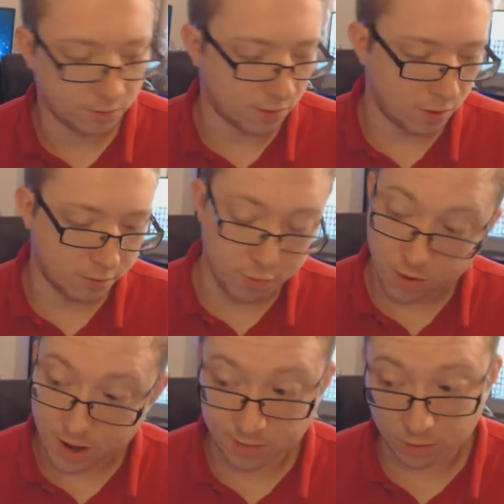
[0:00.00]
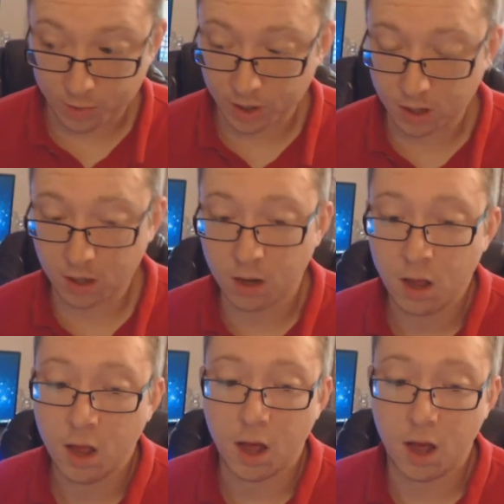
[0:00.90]
So four days, that's pretty good.
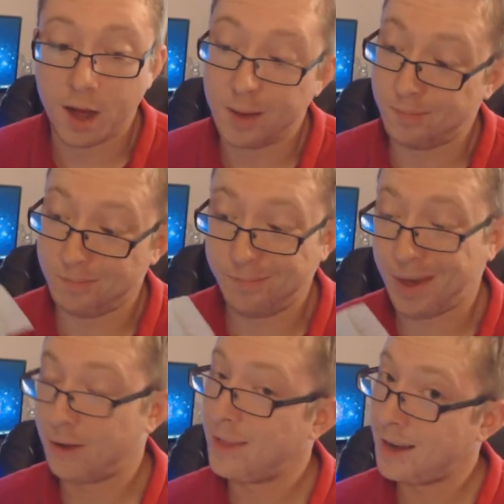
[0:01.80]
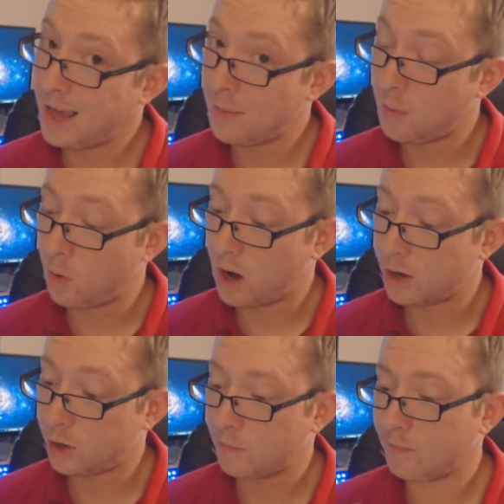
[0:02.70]
Uh, better than an Apple
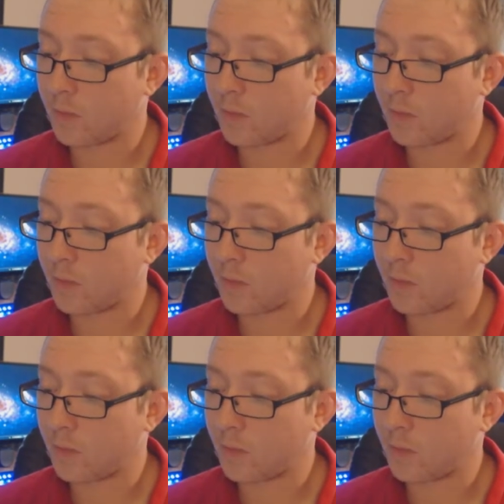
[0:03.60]
Watch.